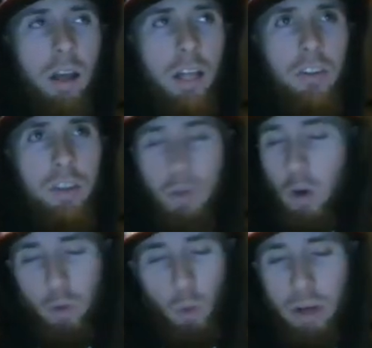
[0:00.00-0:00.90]
It's the
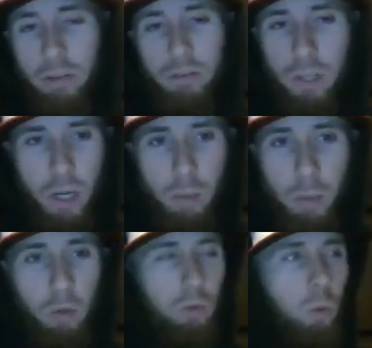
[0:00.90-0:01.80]
first one, you know,
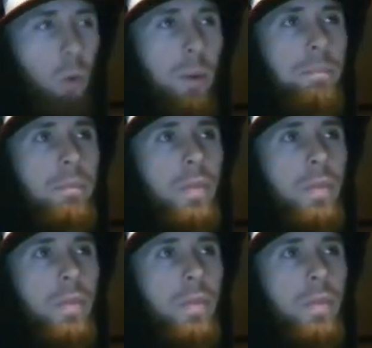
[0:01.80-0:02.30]
post-war.